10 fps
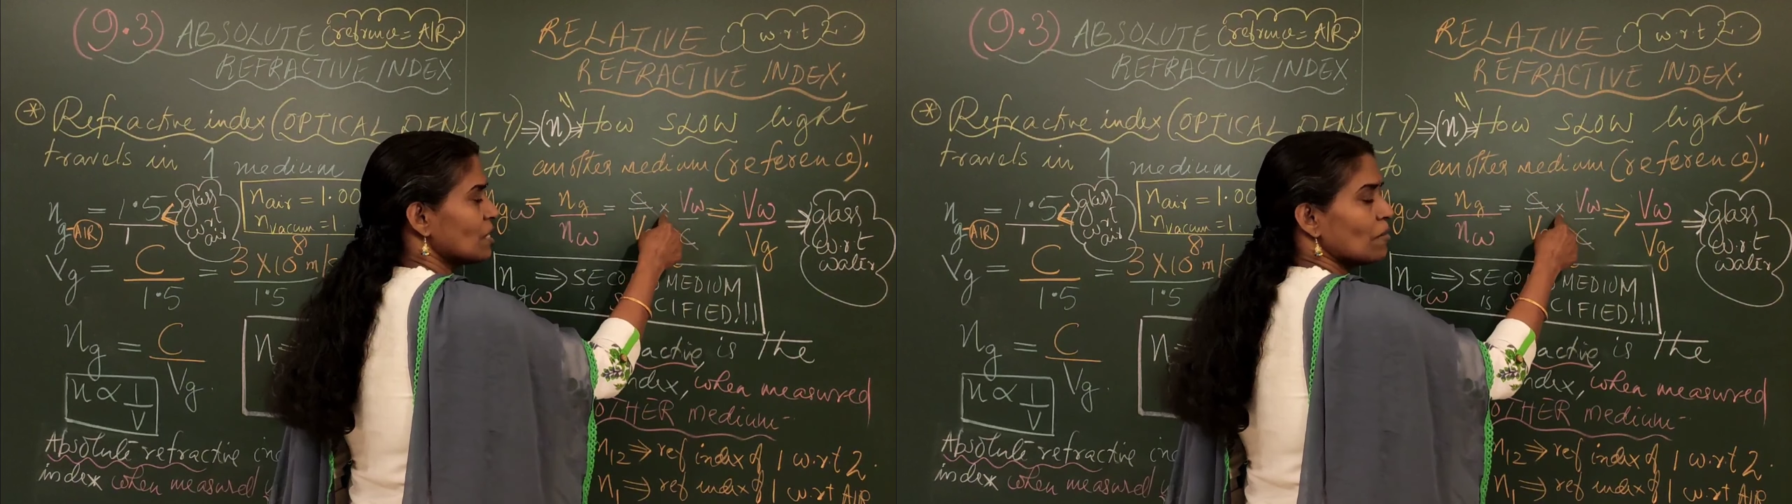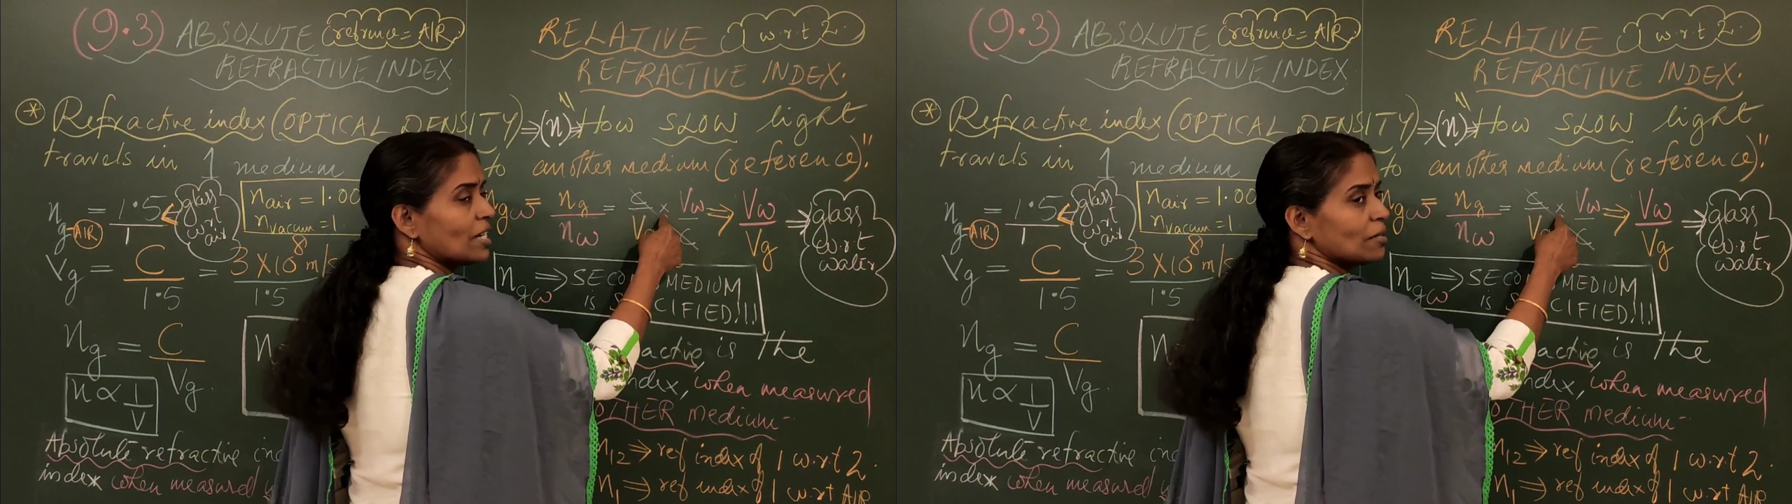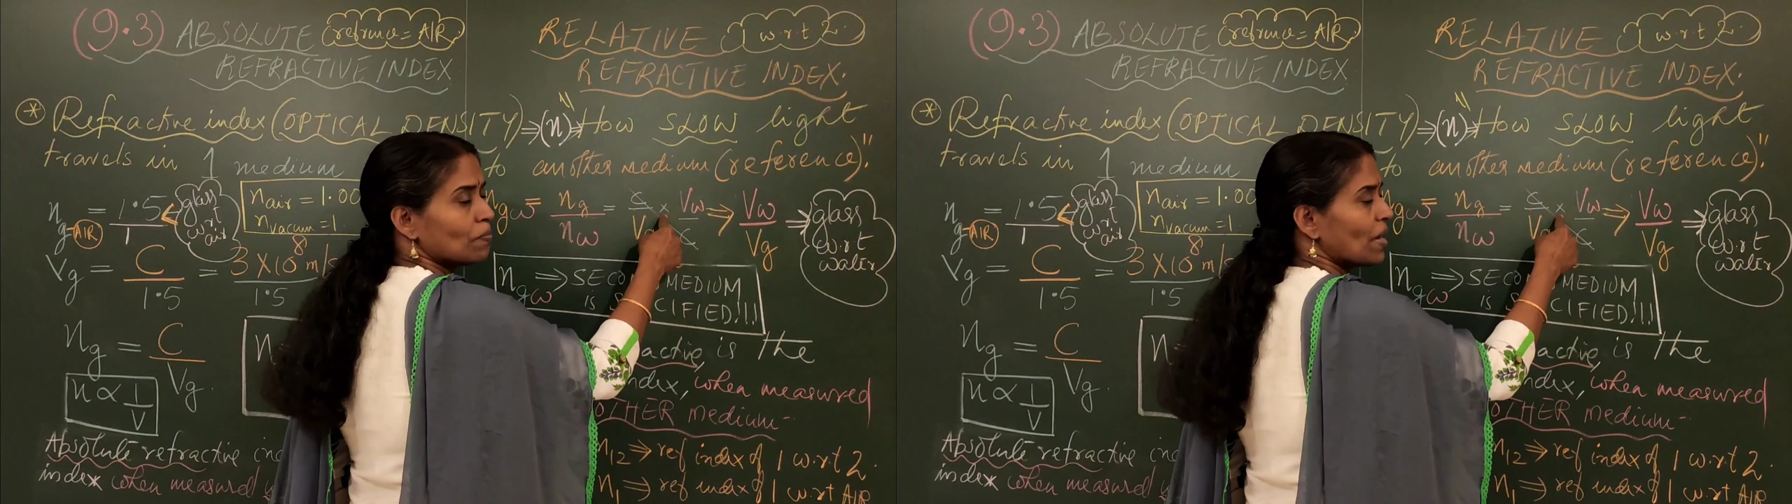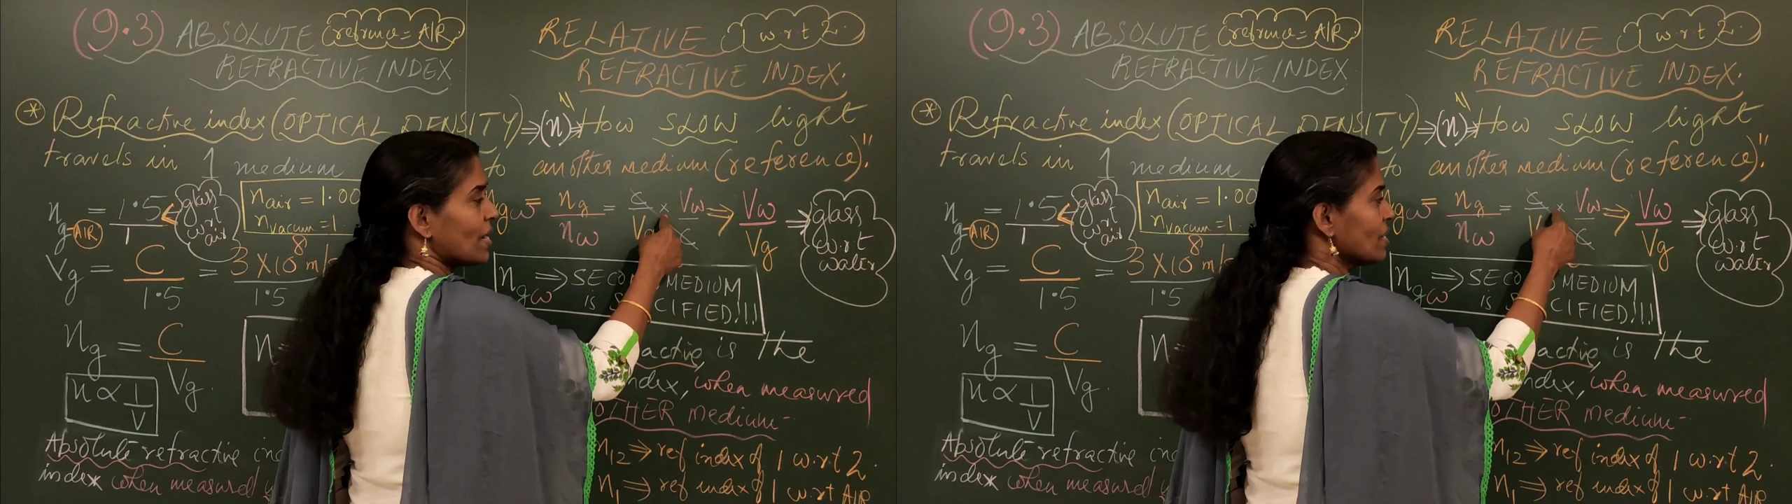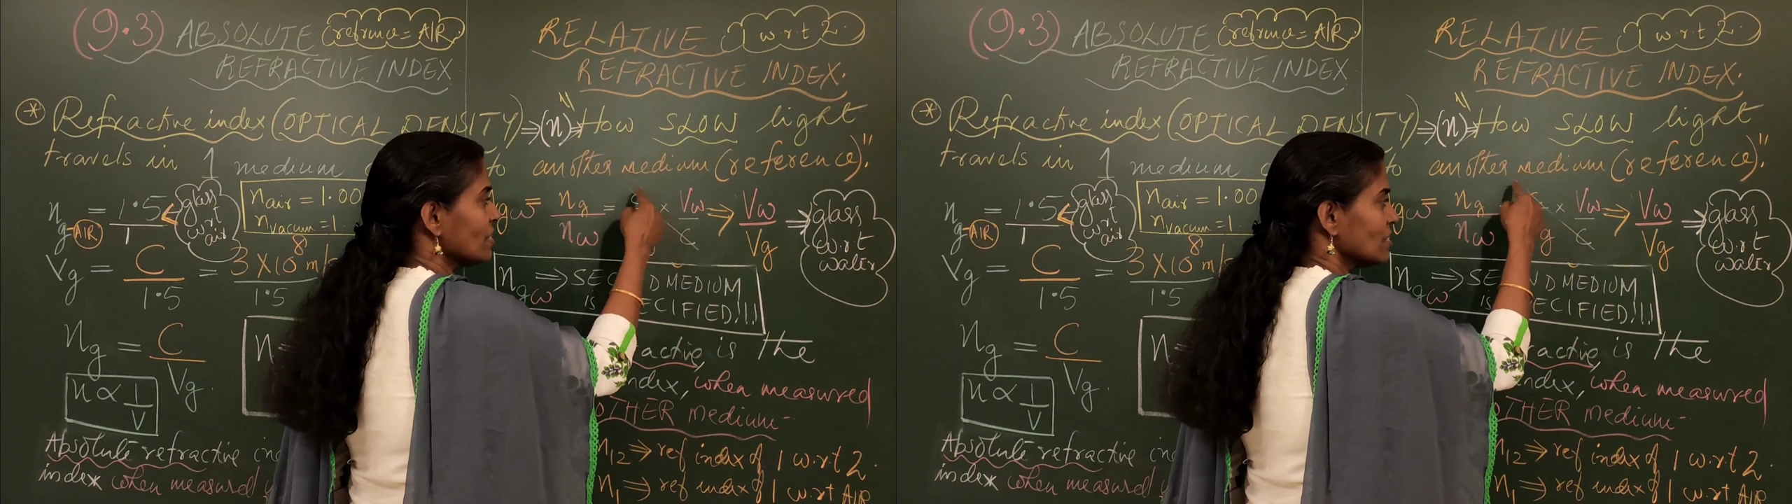and
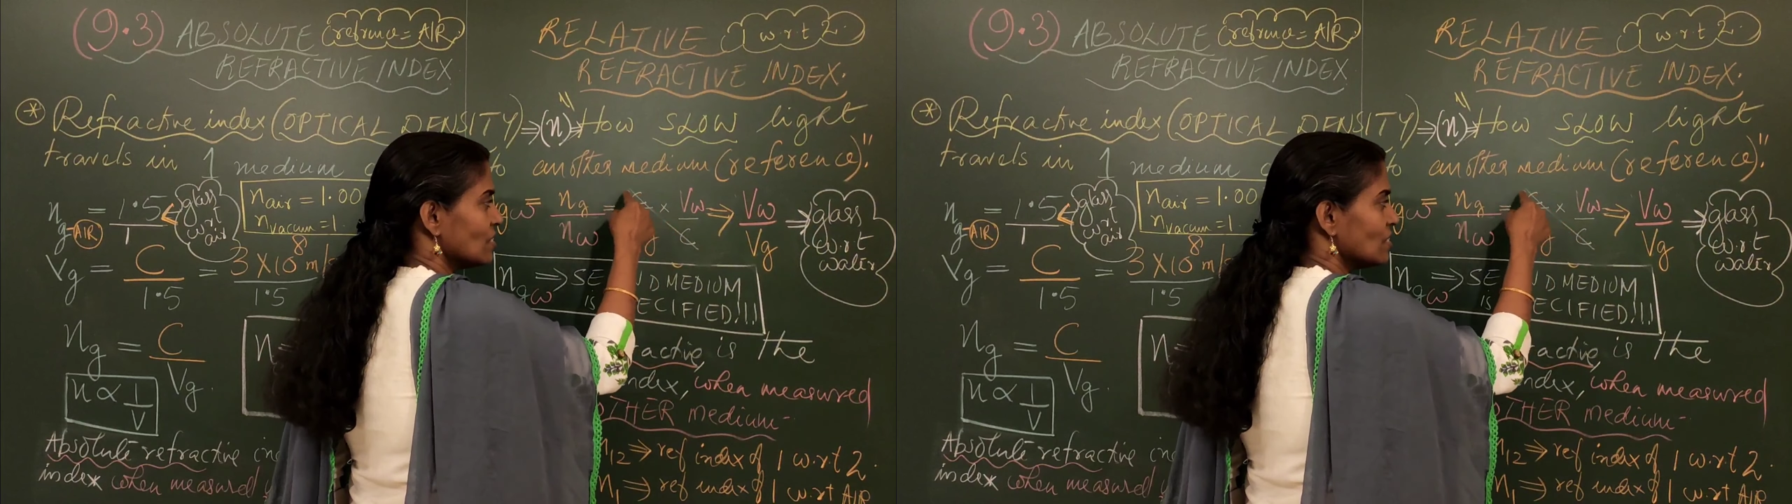multiply.